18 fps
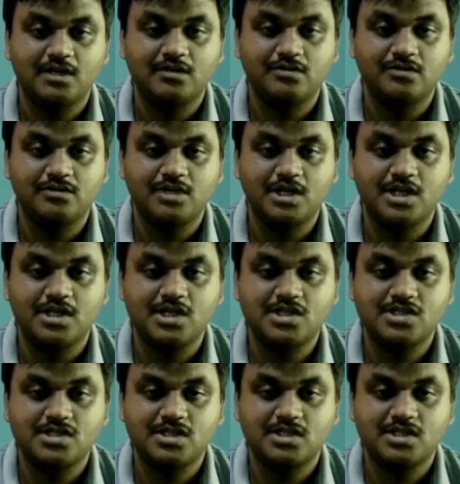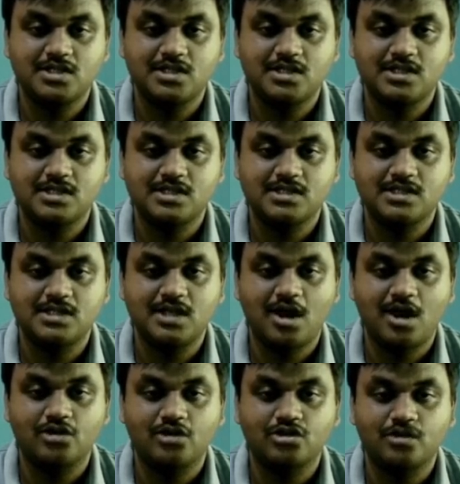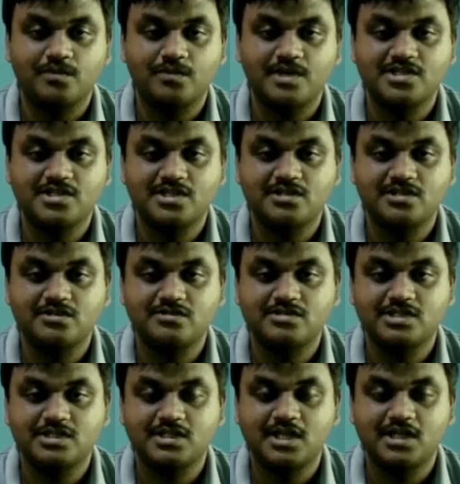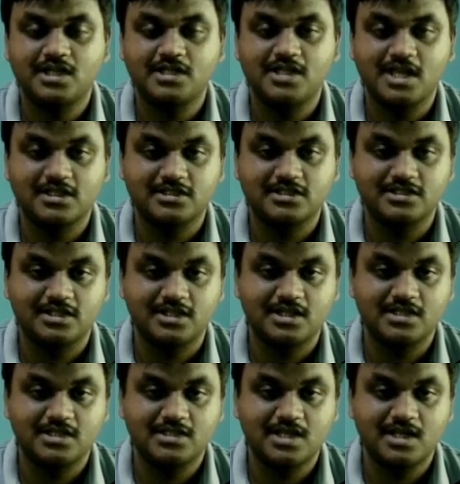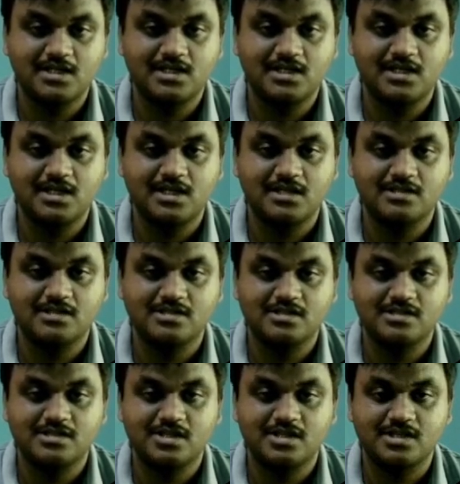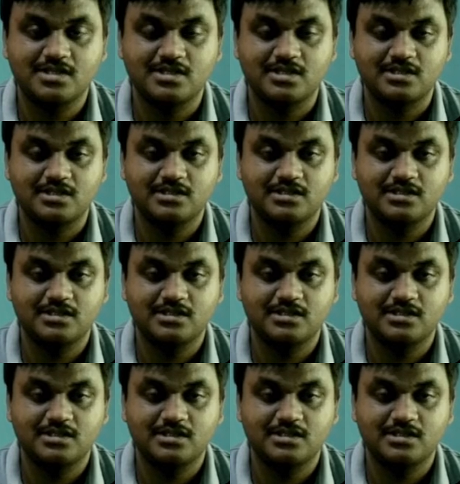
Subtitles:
Q East easy automation using the React.js, and here also change it.